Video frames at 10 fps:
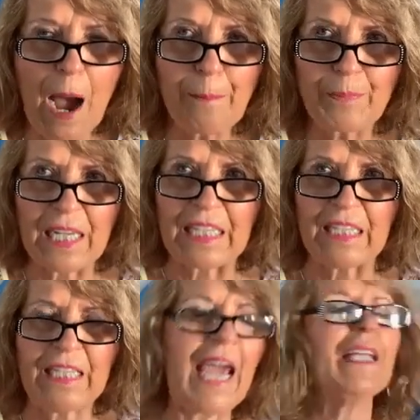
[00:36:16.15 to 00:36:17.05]
up the
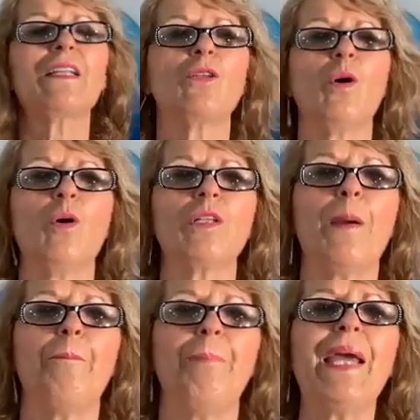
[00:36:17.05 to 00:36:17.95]
gate door,
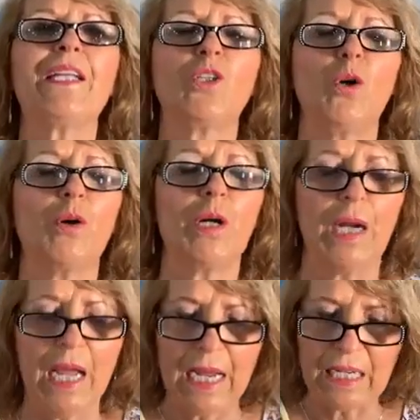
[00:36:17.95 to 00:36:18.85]
the big door.